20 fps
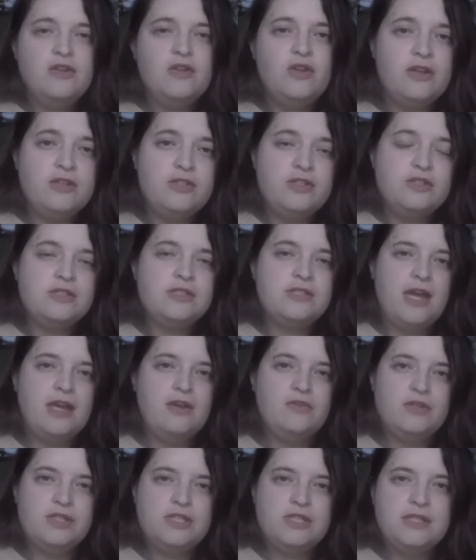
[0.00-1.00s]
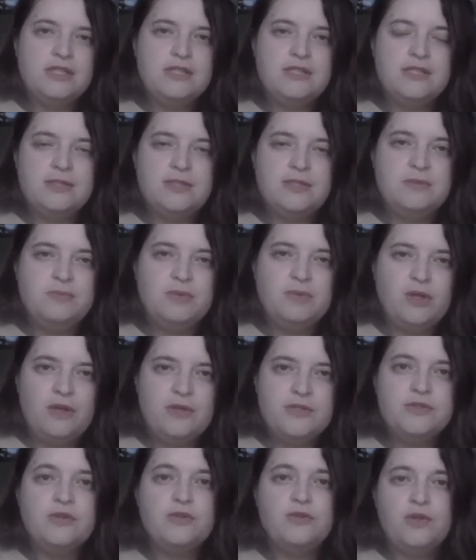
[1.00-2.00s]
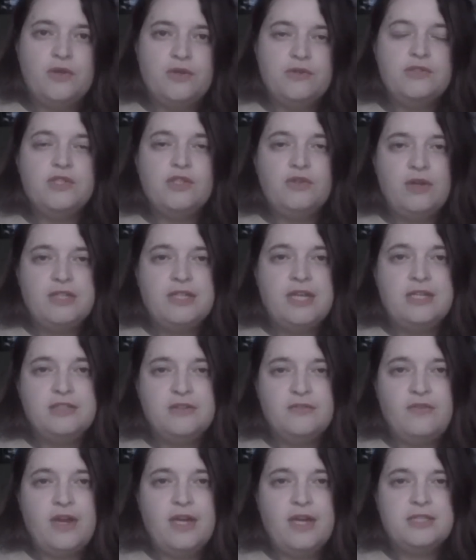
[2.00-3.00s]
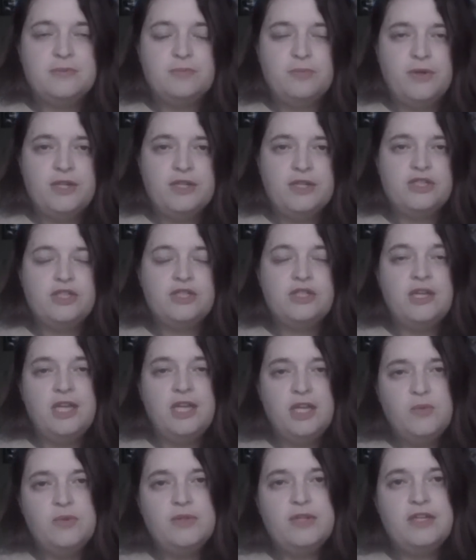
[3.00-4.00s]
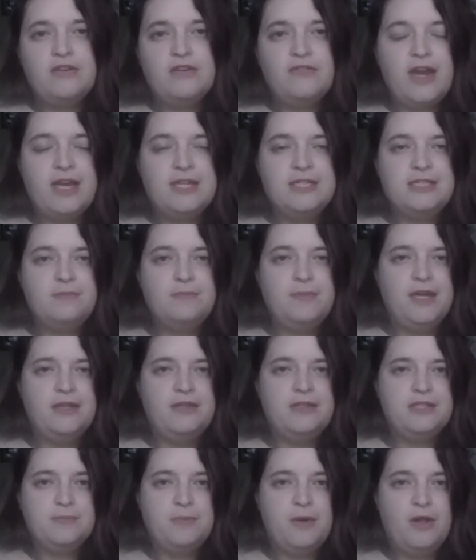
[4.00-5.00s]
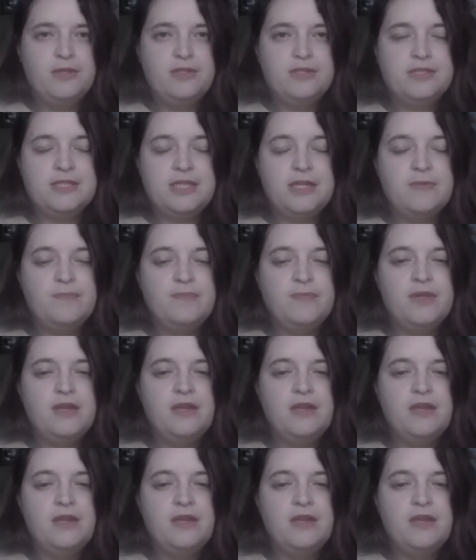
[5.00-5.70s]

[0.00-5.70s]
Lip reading: not just Irish citizens, but also those who identified as British, equally affected by this policy.